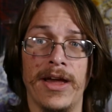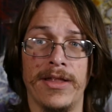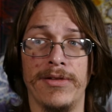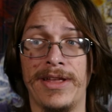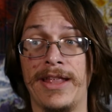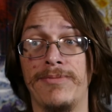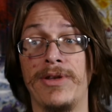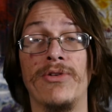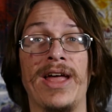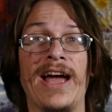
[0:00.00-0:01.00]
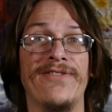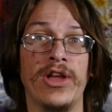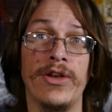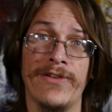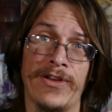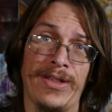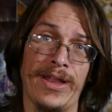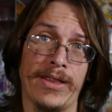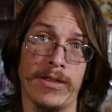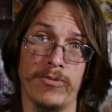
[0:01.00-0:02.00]
so that we don't have 2 different
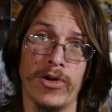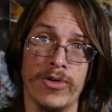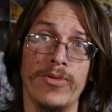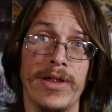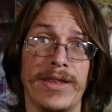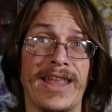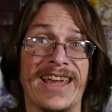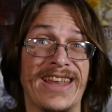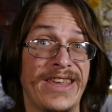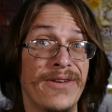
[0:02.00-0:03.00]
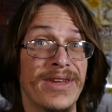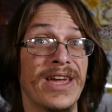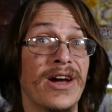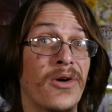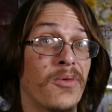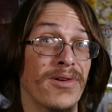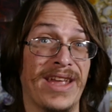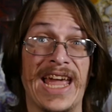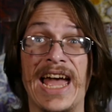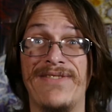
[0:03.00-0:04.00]
lists to work with, like in Yu-Gi-Oh! Where they
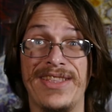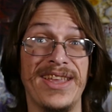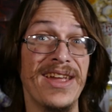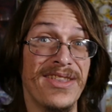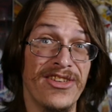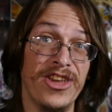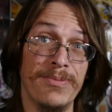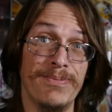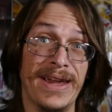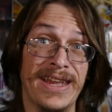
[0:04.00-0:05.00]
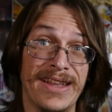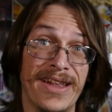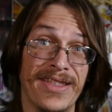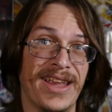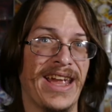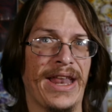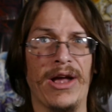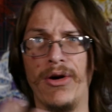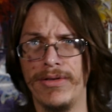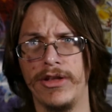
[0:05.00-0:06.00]
have a TCG ban list and an
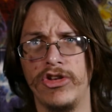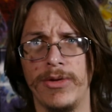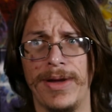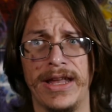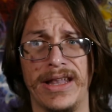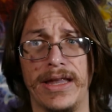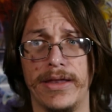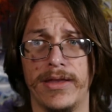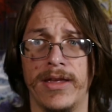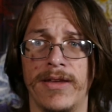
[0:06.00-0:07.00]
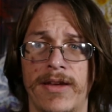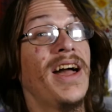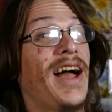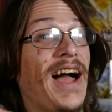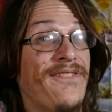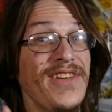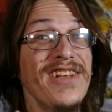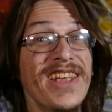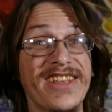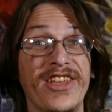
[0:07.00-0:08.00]
OCG ban list. I feel
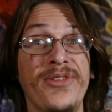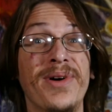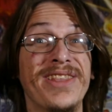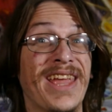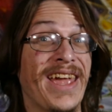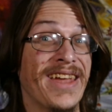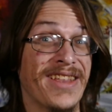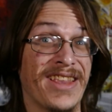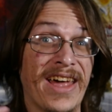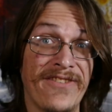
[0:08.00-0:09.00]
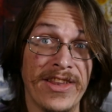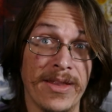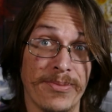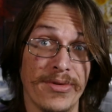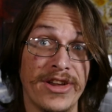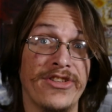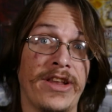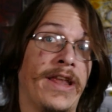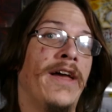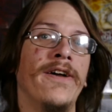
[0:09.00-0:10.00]
like Digimon takes a lot of
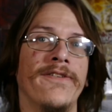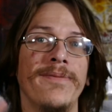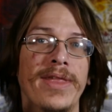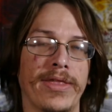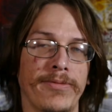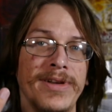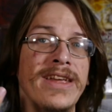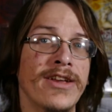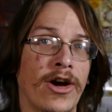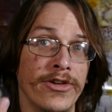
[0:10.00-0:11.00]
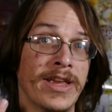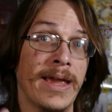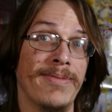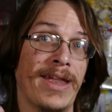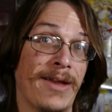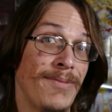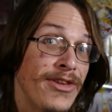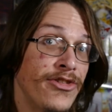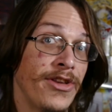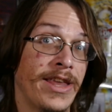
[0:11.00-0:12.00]
inspiration from the 3 card games that I
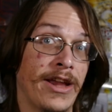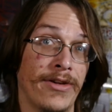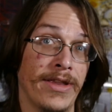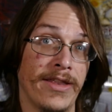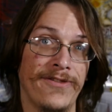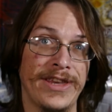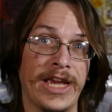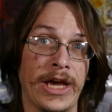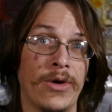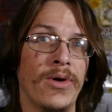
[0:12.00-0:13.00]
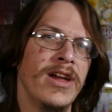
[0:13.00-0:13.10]
mentioned here in this video,